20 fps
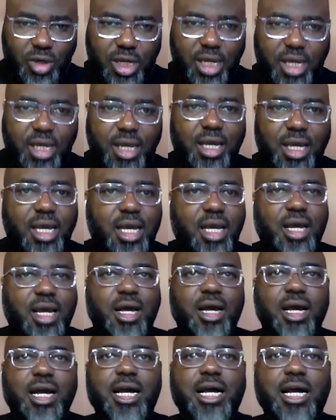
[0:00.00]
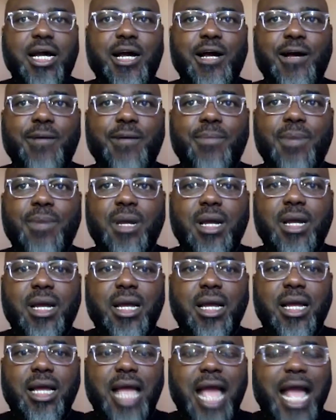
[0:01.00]
okay um,
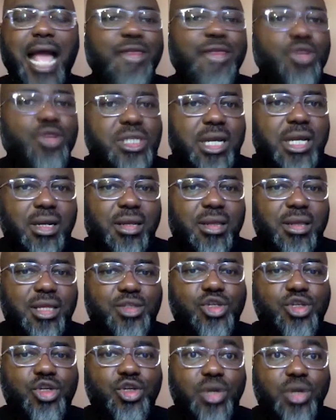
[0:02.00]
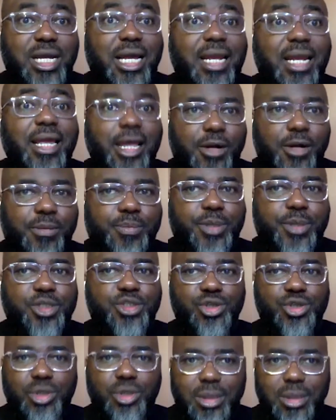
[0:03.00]
and those kind of things so you can't help
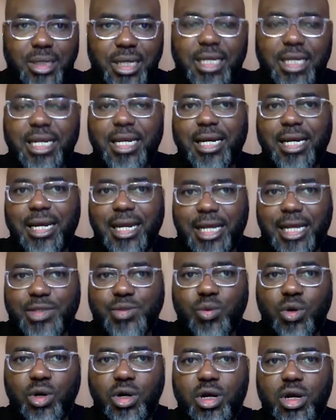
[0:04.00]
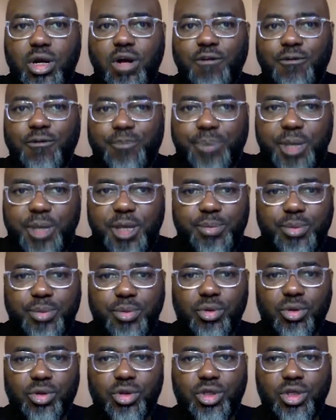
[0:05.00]
it you need a network of
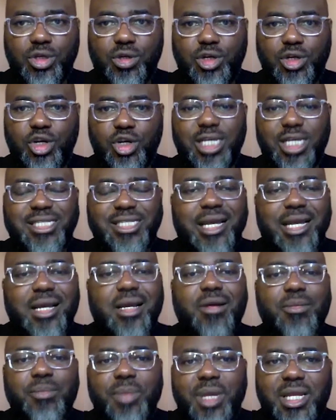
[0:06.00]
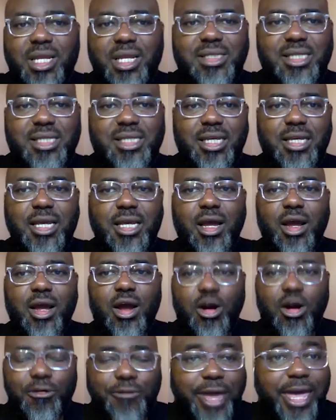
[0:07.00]
people you know it's a community
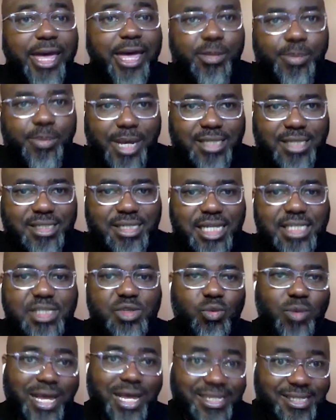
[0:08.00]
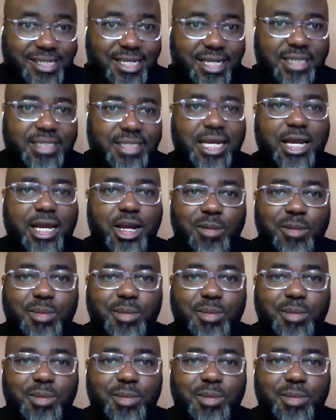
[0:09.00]
of helpers that's the way i see it a